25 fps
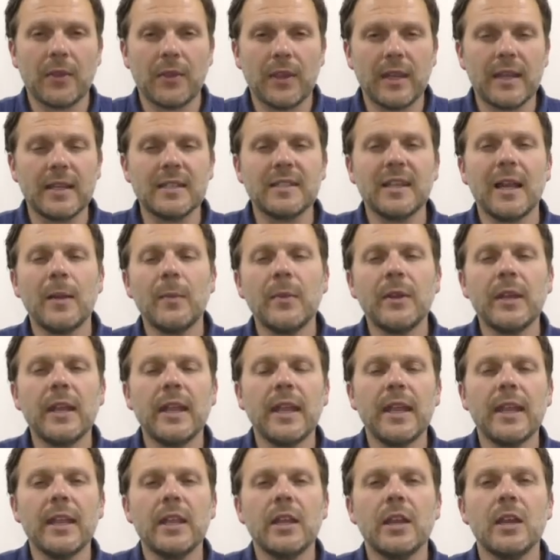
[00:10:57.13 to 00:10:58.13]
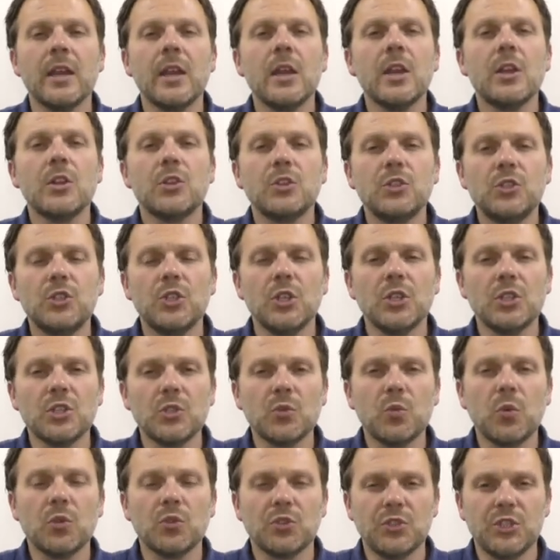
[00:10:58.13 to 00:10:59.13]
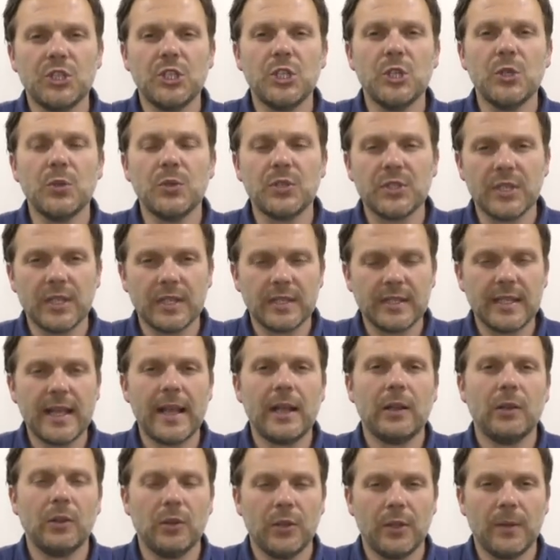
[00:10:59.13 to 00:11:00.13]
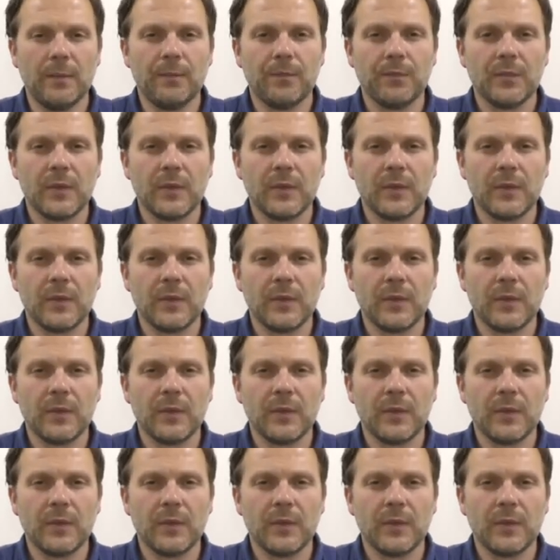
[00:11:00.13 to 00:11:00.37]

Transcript: The examiner here just wants you to tell them,